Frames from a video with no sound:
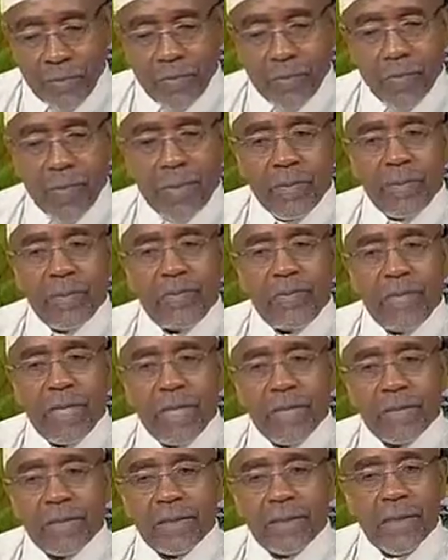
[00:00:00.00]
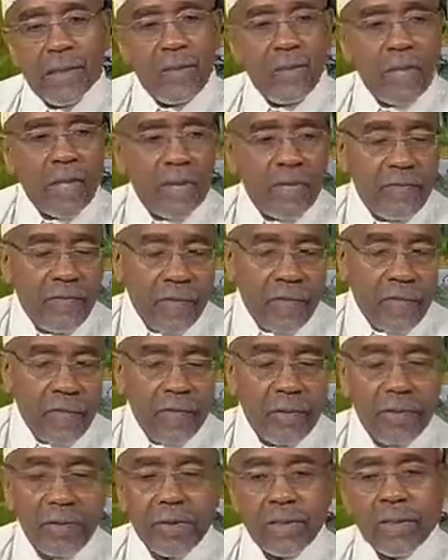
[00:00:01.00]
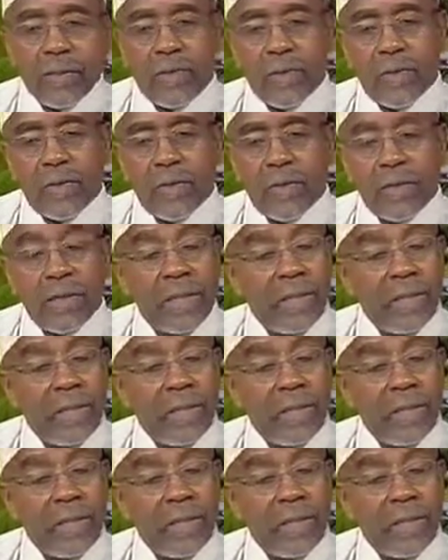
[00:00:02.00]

Muslim women dress, some wear the veil, some mm-hmm.